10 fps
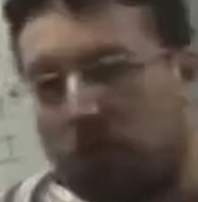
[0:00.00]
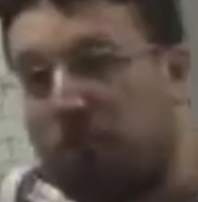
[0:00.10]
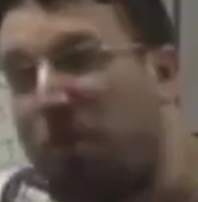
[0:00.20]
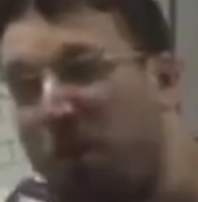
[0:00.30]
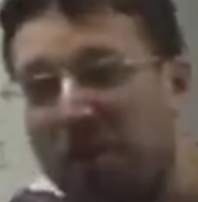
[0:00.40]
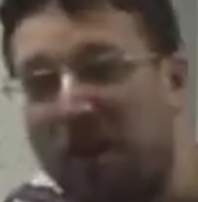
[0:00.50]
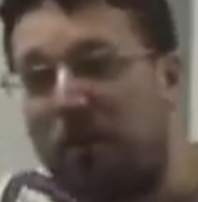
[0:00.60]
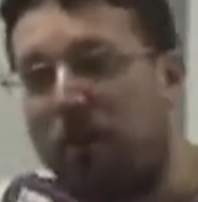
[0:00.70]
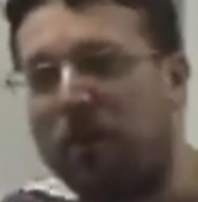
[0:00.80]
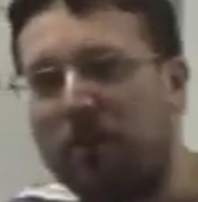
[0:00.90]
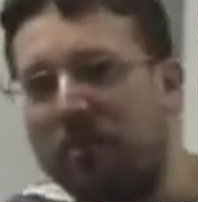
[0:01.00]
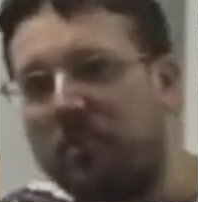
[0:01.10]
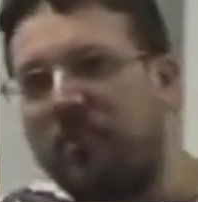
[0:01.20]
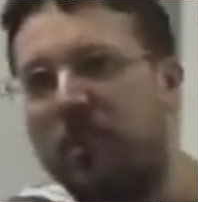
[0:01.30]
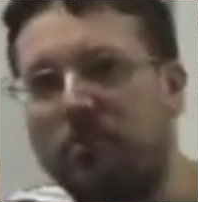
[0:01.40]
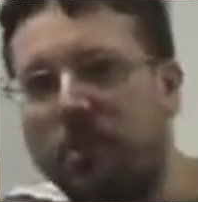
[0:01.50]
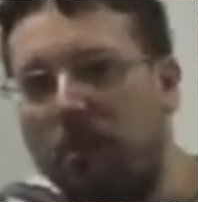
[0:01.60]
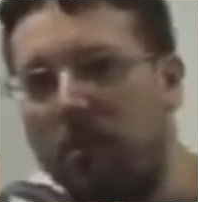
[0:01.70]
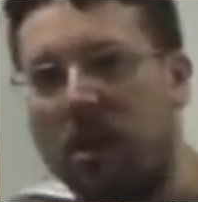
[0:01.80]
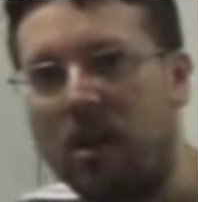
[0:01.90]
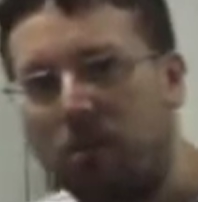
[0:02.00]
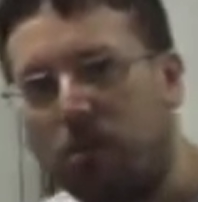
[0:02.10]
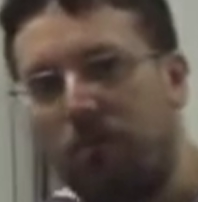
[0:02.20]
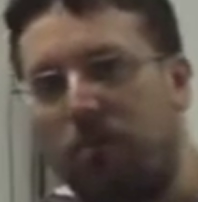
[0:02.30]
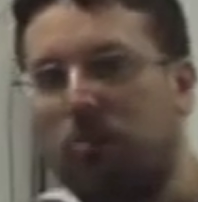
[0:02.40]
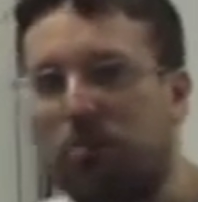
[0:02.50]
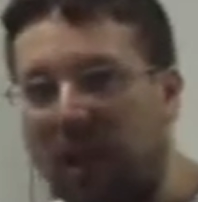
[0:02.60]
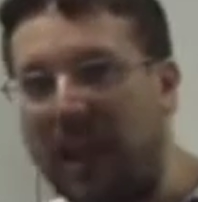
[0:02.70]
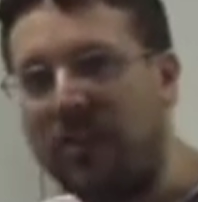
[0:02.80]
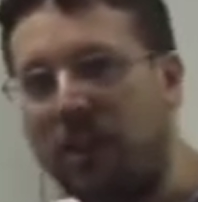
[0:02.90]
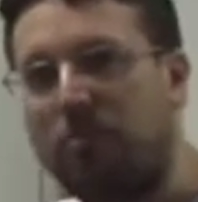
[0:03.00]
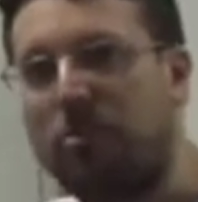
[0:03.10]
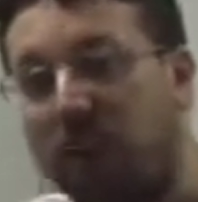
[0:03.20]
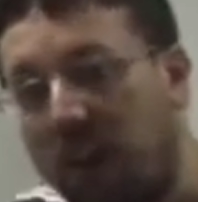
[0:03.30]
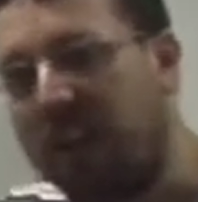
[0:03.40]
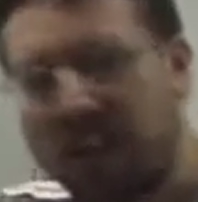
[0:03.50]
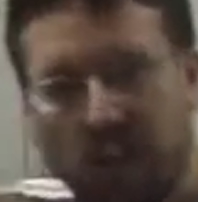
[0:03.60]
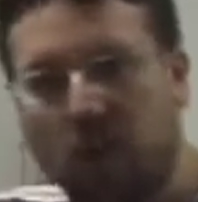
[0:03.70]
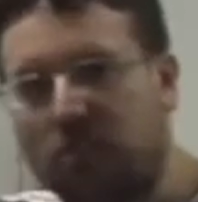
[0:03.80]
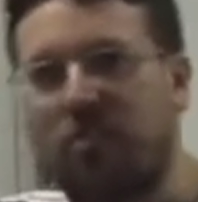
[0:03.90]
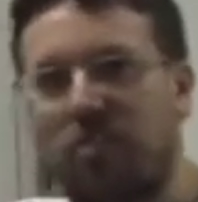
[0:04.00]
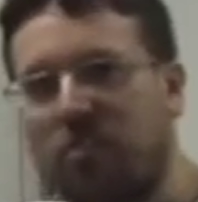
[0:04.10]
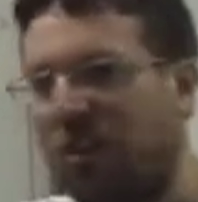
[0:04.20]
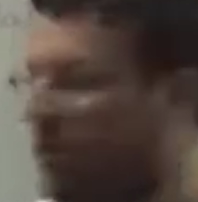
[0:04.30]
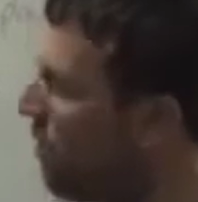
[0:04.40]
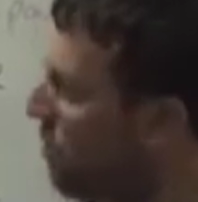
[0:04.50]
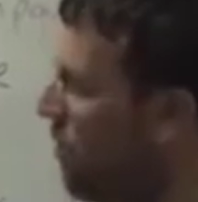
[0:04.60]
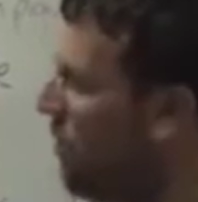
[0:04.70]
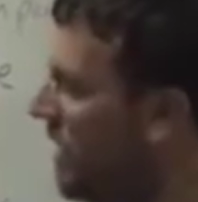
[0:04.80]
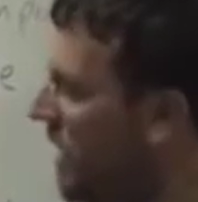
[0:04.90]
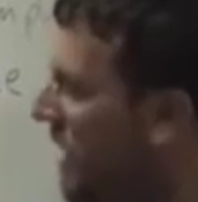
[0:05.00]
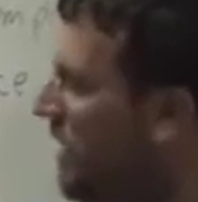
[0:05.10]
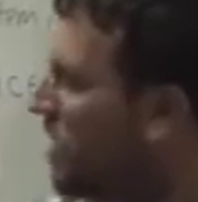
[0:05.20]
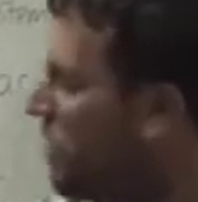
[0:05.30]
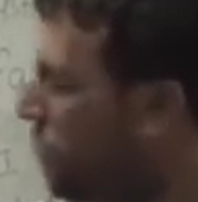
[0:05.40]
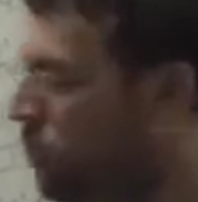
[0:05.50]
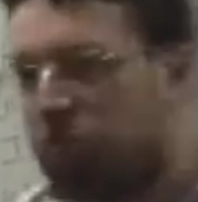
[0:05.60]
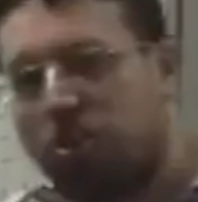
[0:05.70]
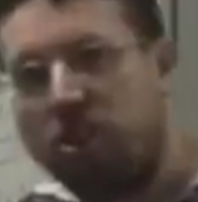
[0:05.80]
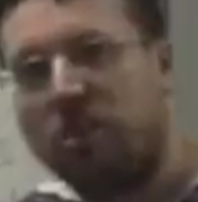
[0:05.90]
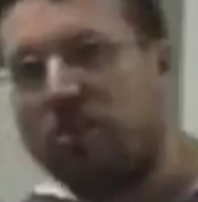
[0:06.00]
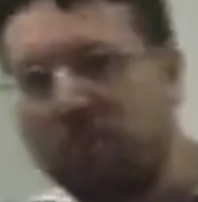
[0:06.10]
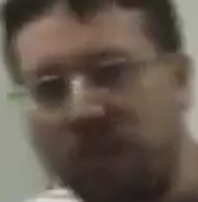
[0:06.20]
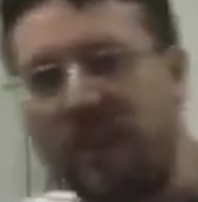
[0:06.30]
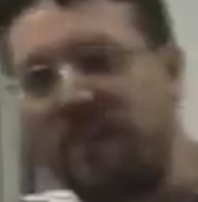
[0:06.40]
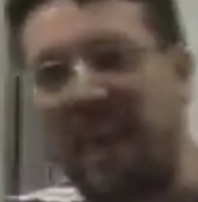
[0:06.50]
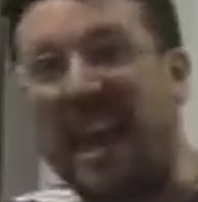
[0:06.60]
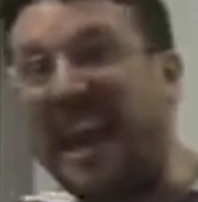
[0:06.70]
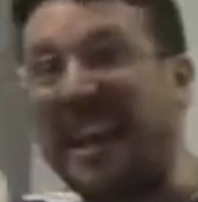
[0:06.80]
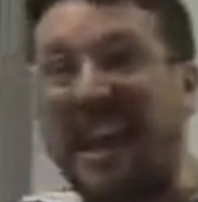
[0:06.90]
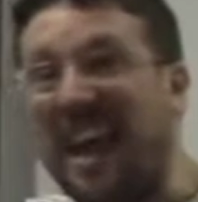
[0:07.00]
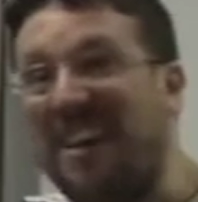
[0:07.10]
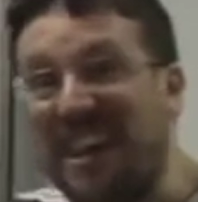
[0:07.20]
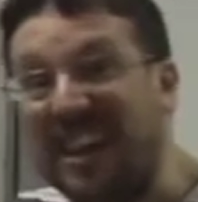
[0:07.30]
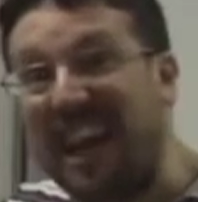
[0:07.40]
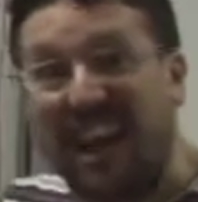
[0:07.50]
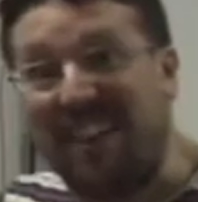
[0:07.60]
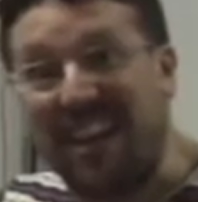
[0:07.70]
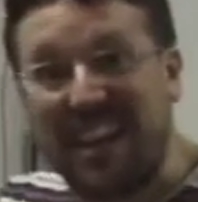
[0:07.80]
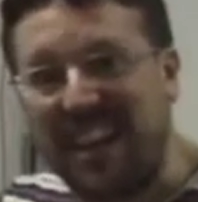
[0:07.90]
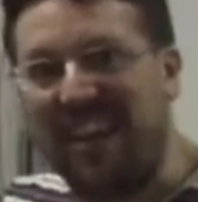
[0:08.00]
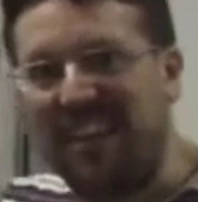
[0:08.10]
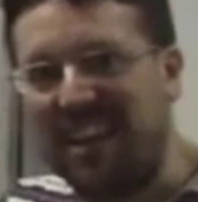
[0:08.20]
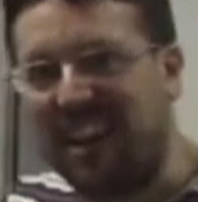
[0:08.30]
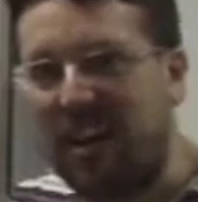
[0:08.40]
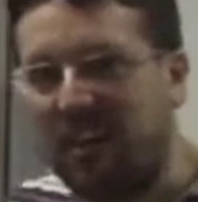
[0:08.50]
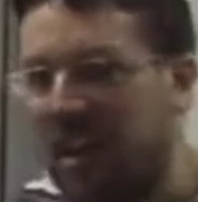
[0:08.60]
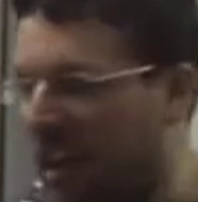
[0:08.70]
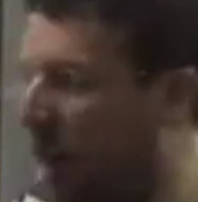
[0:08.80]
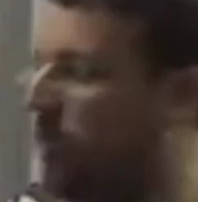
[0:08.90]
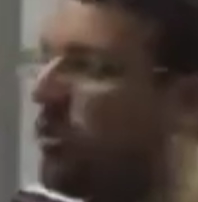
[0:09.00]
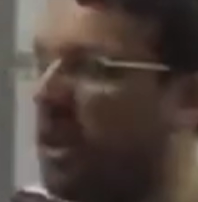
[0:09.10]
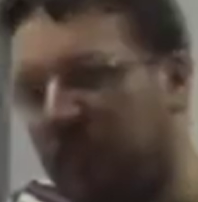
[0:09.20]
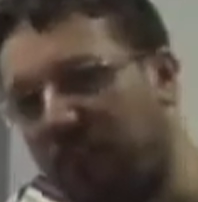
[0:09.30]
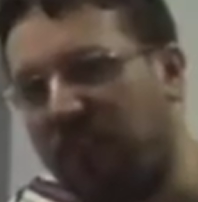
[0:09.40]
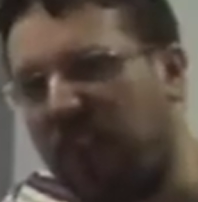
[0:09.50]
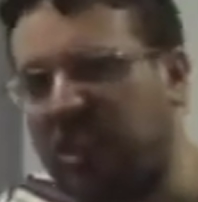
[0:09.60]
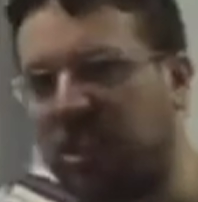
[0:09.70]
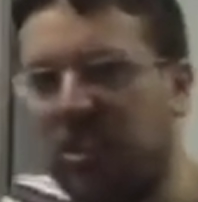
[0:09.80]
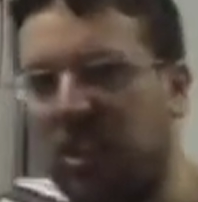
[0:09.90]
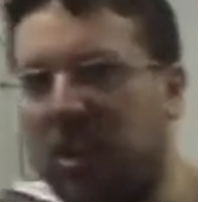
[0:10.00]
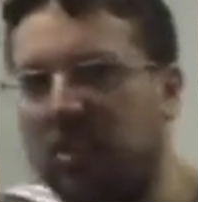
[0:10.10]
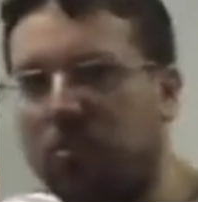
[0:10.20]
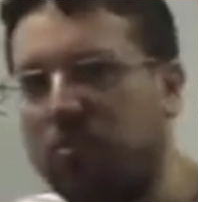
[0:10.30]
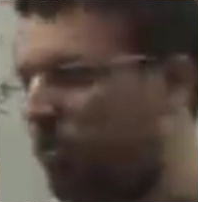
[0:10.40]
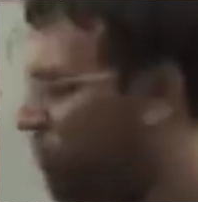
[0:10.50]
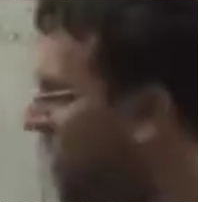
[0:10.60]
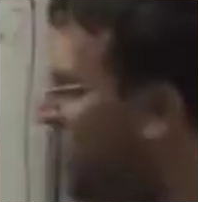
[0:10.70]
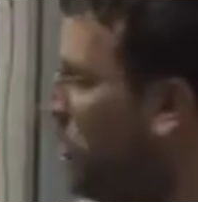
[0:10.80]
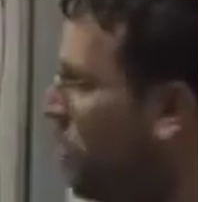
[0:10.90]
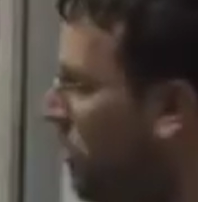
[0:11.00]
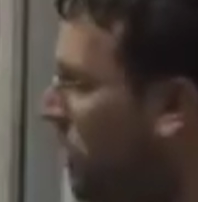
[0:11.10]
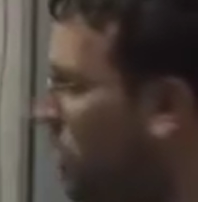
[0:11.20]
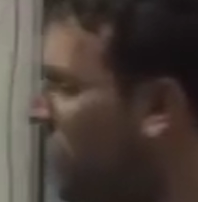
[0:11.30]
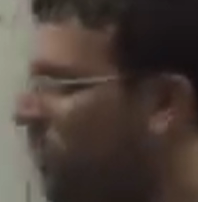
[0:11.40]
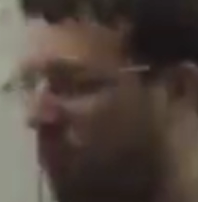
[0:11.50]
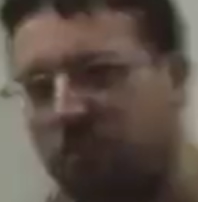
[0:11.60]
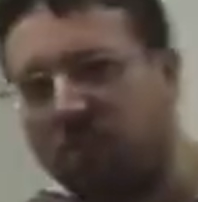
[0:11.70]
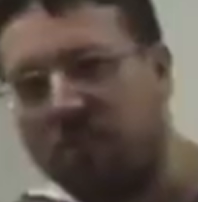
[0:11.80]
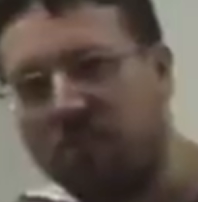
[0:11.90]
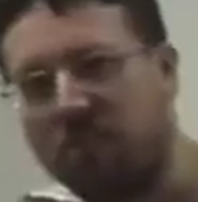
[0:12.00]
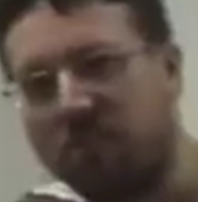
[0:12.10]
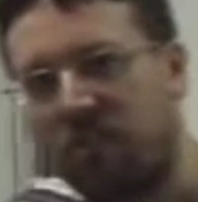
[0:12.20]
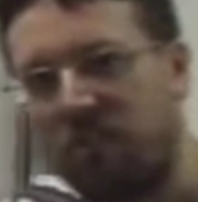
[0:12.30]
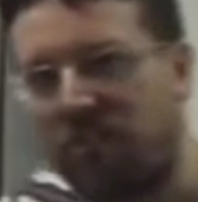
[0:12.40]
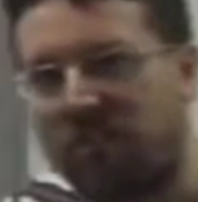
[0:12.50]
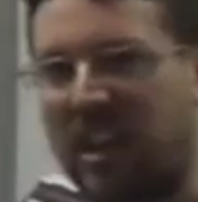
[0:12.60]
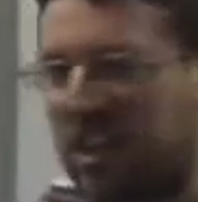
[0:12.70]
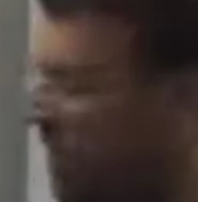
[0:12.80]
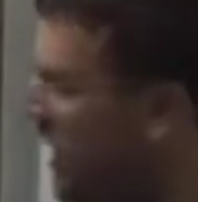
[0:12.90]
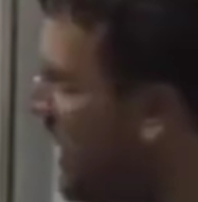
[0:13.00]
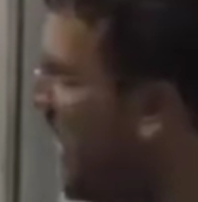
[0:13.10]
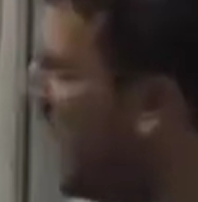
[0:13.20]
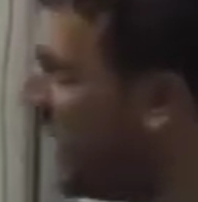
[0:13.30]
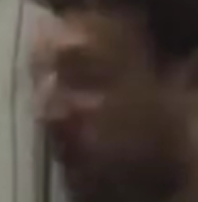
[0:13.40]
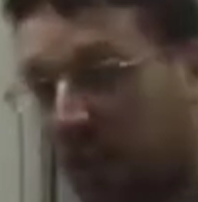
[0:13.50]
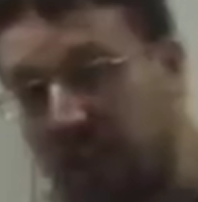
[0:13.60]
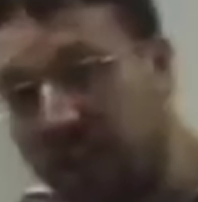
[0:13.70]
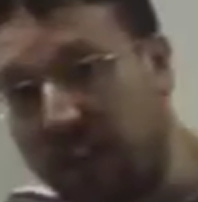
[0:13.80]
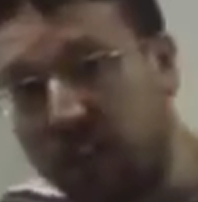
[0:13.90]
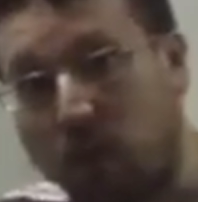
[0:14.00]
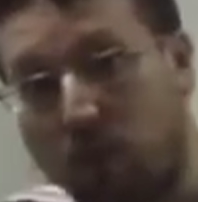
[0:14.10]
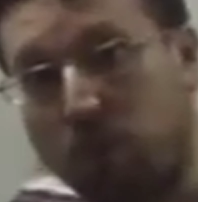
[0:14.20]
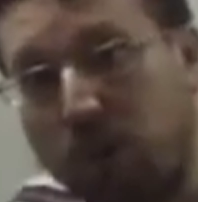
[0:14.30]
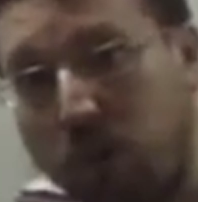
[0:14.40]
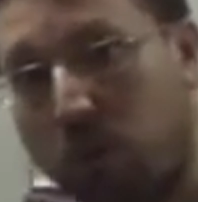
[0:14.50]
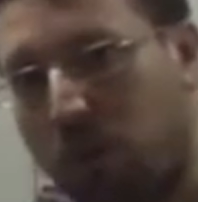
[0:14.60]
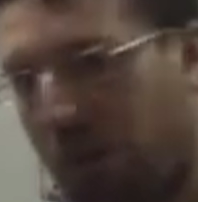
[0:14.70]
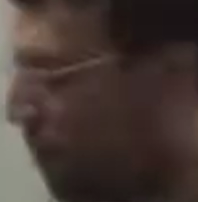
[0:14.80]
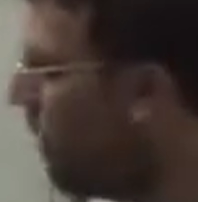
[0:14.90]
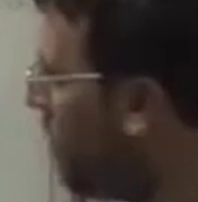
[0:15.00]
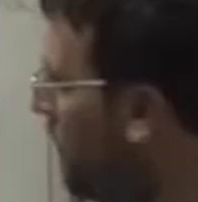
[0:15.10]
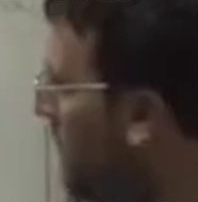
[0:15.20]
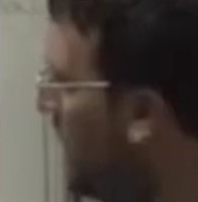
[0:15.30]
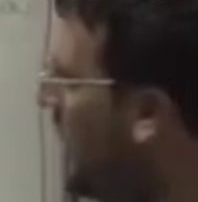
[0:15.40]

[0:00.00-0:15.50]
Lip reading: run too many programs at the same time, your computer will end up stuck in a constant cycle of moving small chunks of data in and out, in and out, in and out, in and out, and you'll get the flashing light, and you'll see your CPU doing lots and lots and lots and lots and lots of flashing, and that's a real problem